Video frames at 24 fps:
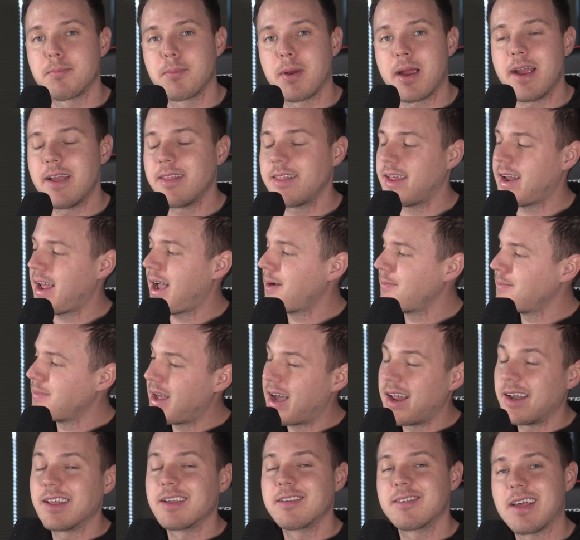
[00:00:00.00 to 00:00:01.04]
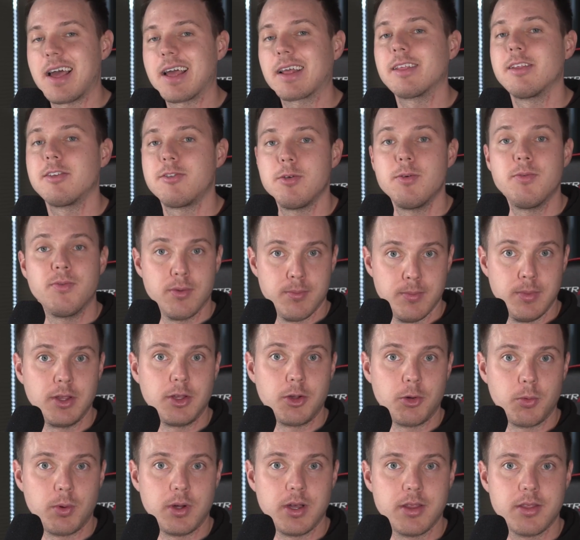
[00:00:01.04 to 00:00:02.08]
it's a brand that I'm not exactly too
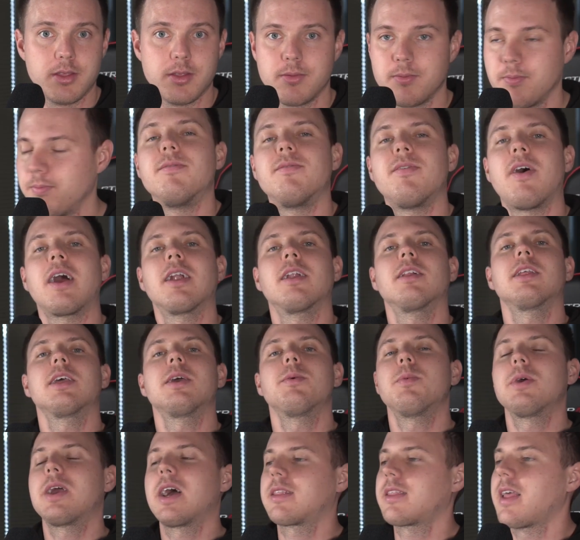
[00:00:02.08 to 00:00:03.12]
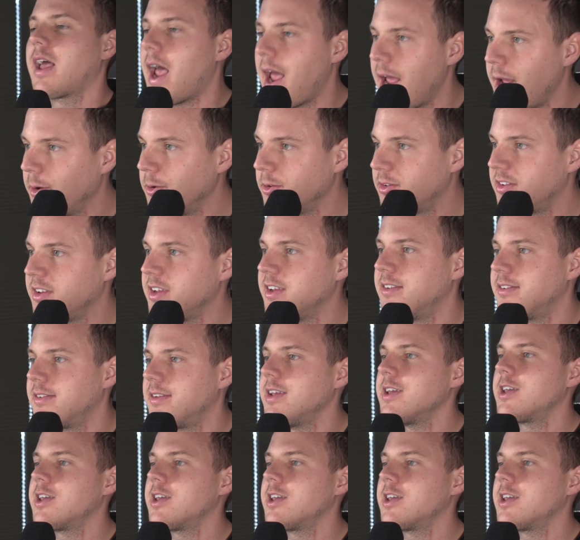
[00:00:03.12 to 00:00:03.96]
familiar with. And finally, we got the A O C